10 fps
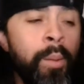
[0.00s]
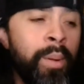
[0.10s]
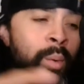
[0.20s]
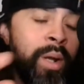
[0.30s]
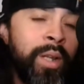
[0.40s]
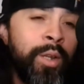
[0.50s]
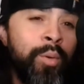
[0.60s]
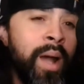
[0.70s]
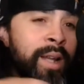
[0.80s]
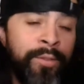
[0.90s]
But I want you
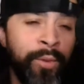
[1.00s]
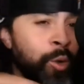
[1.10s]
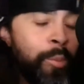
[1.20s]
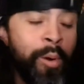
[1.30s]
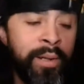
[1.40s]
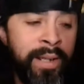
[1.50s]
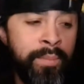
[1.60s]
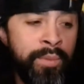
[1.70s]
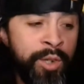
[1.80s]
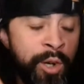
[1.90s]
guys, full or part-time,
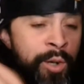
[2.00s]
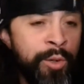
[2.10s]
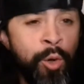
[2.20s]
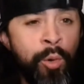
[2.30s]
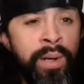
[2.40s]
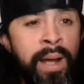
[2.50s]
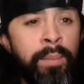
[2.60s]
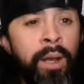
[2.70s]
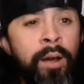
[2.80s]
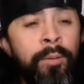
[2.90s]
share your story down
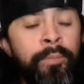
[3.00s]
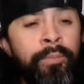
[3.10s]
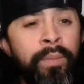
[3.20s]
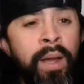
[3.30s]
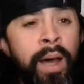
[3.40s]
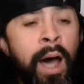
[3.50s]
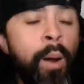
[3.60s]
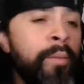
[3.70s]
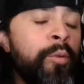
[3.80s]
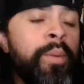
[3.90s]
below.
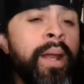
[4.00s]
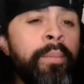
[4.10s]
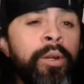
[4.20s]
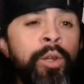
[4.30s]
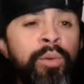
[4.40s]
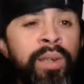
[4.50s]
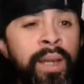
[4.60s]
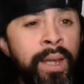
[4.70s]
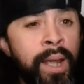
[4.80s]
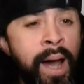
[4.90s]
How have you been able to use the
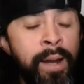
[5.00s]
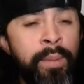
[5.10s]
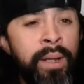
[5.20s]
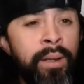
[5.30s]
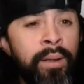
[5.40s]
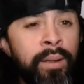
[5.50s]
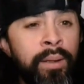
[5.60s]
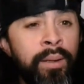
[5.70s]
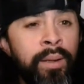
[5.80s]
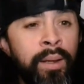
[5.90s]
economy
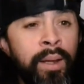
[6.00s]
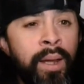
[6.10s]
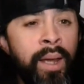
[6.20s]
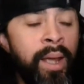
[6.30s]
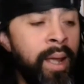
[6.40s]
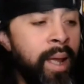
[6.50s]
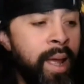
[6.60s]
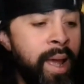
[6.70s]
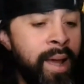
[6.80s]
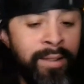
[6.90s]

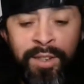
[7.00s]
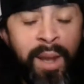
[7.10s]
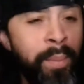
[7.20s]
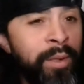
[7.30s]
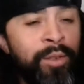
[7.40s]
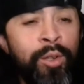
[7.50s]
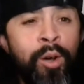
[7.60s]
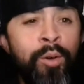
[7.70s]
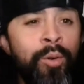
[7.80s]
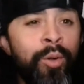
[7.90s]
as a stepping
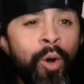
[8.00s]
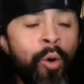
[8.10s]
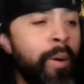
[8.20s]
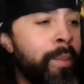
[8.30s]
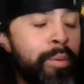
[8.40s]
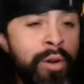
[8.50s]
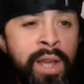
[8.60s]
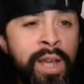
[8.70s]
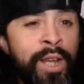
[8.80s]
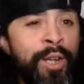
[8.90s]
stone or a
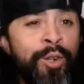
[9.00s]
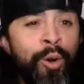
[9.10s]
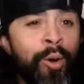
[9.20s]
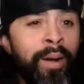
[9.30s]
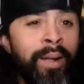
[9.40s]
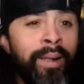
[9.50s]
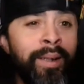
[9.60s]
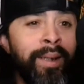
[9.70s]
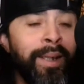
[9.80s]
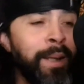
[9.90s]
bridge or a
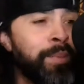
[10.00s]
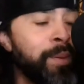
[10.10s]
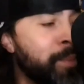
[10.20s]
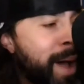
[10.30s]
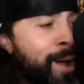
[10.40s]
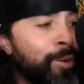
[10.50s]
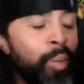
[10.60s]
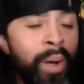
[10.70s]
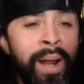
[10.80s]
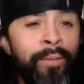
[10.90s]
leaps and bounds,
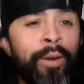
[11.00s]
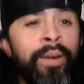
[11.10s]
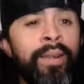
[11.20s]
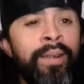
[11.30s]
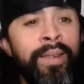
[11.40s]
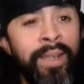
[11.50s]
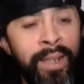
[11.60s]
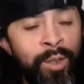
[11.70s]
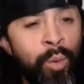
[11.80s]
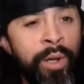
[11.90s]
whatever, to
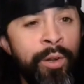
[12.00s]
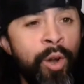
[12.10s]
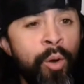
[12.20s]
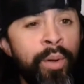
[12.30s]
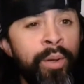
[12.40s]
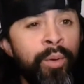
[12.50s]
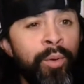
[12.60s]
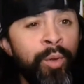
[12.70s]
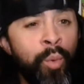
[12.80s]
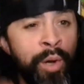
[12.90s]
get to where you're going,
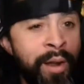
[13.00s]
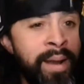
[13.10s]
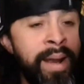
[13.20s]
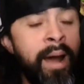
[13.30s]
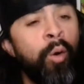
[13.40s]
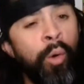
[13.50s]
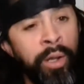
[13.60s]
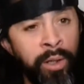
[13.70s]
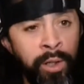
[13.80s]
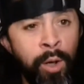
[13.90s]
to where you're at now, or where you're
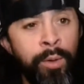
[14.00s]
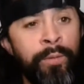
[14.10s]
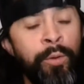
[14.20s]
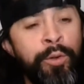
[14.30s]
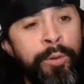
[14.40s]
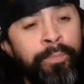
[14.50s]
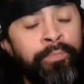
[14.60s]
going to go in the future?